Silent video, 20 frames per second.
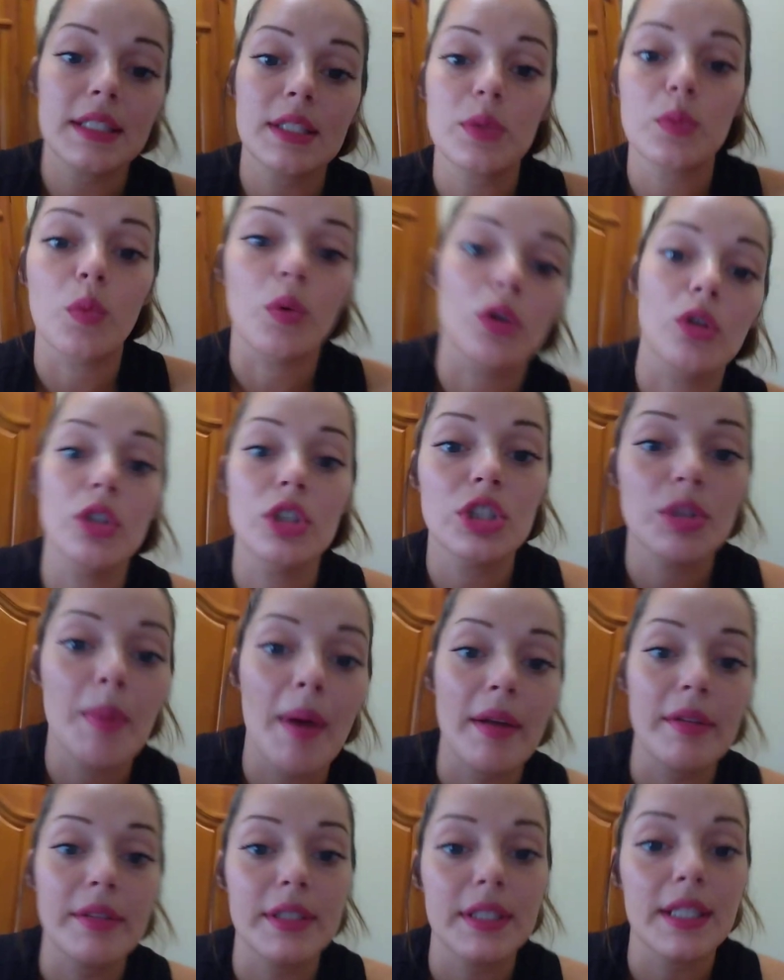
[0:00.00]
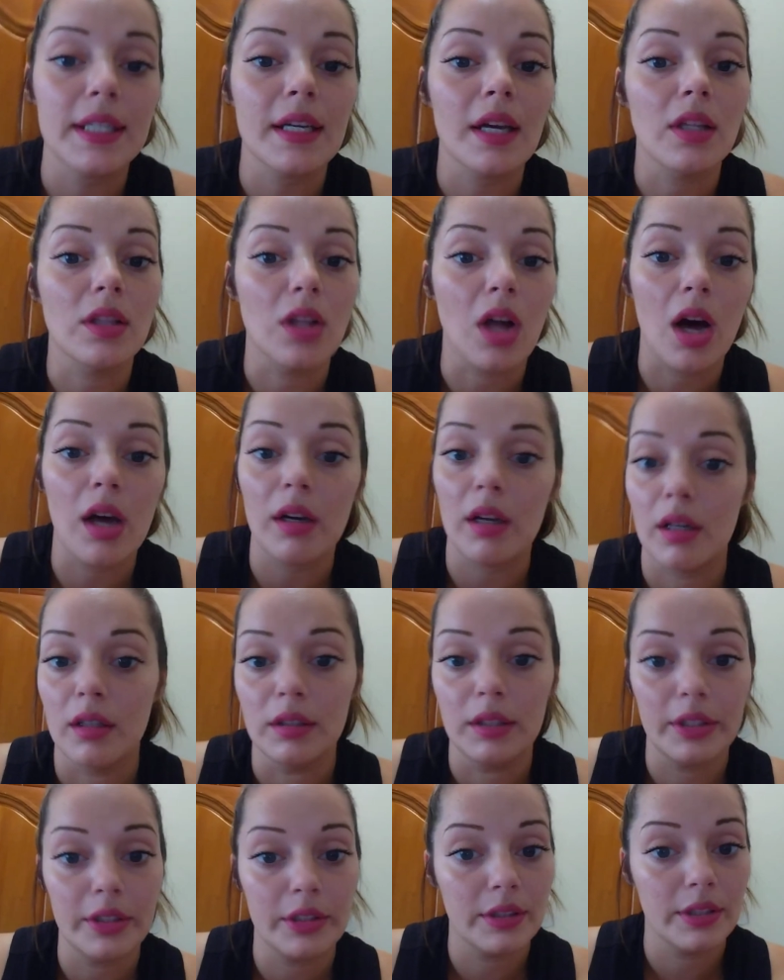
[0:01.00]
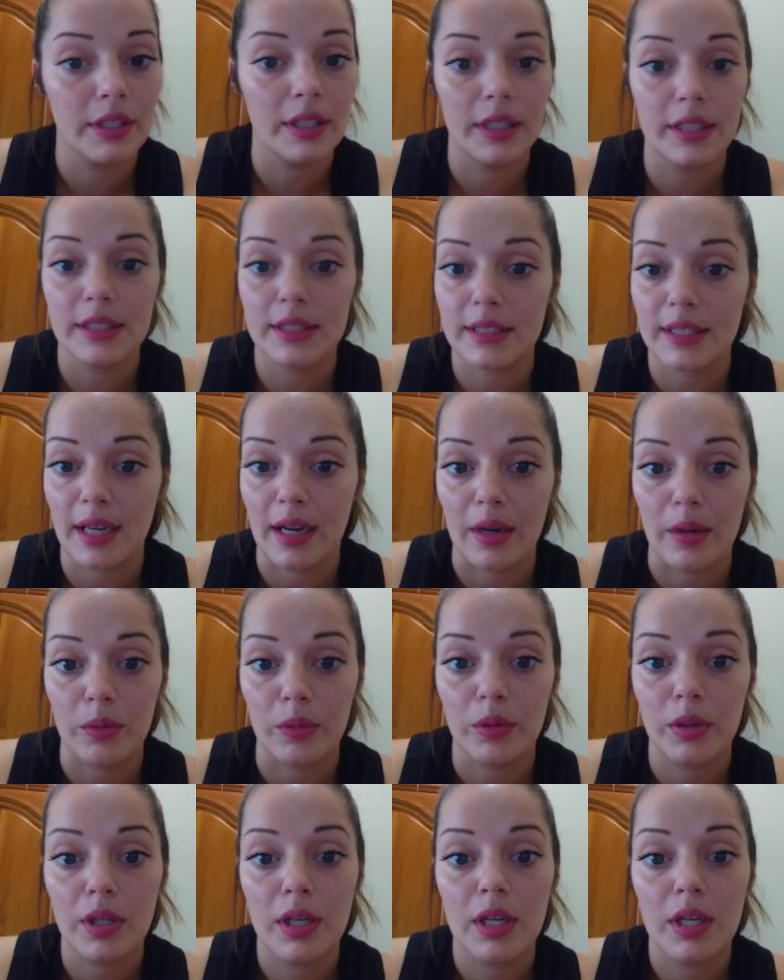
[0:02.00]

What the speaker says: this world is about to get a lot uglier than it is now.